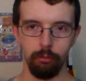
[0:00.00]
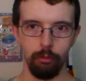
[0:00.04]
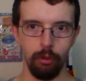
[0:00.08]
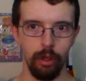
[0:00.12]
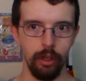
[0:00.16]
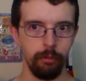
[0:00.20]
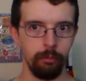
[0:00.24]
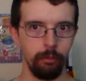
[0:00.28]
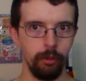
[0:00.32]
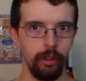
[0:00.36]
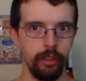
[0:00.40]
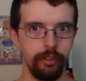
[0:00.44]

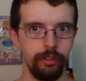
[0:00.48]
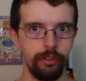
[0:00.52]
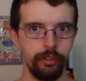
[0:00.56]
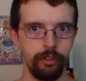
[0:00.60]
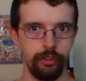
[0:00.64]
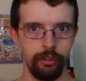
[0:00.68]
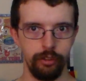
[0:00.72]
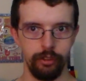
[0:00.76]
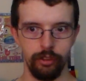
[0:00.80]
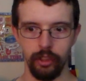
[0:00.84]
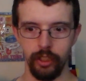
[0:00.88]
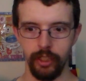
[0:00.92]
One
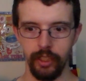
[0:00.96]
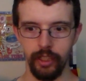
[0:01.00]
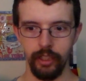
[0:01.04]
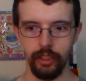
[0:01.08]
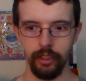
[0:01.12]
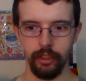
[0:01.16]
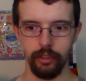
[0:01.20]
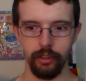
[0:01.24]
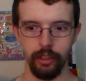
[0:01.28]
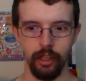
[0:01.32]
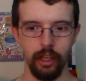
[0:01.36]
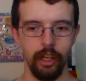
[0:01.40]
was
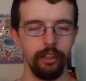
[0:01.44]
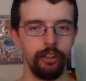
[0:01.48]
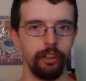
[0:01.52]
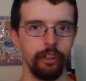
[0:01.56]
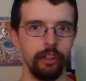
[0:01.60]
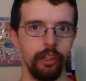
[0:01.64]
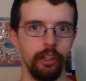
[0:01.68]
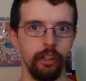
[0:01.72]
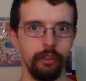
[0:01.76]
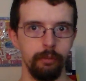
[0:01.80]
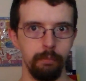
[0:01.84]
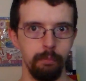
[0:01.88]
the
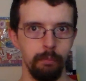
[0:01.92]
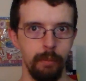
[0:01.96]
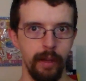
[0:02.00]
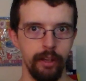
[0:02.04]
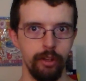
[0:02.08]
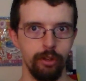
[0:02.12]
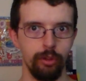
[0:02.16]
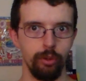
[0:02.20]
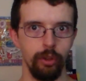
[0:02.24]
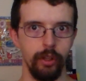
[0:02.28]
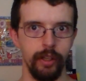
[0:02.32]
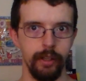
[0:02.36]
other
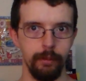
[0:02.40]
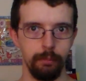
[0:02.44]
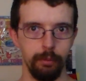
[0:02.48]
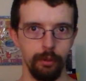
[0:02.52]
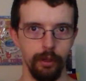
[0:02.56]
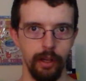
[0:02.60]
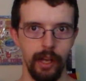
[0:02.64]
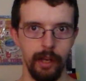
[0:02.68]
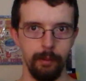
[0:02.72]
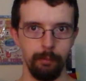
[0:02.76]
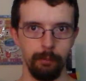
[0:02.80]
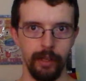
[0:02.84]
Metroid
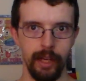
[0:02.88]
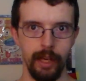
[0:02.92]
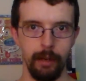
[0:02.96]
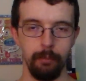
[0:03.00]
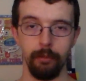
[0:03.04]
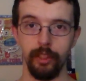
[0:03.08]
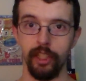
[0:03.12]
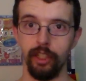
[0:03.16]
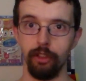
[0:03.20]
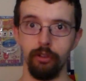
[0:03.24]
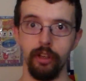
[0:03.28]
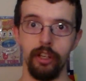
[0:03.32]
Prime
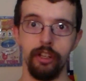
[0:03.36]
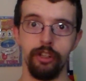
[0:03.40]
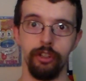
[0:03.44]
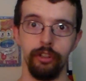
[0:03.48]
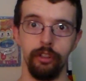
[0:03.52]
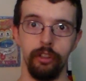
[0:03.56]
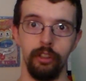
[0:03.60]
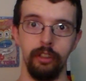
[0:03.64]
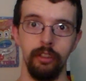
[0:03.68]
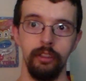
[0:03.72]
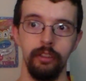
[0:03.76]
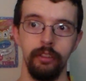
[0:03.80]
game, the
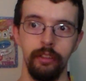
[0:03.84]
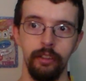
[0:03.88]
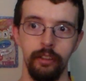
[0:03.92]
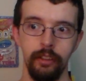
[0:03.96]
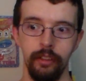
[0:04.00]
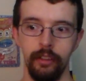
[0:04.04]
original.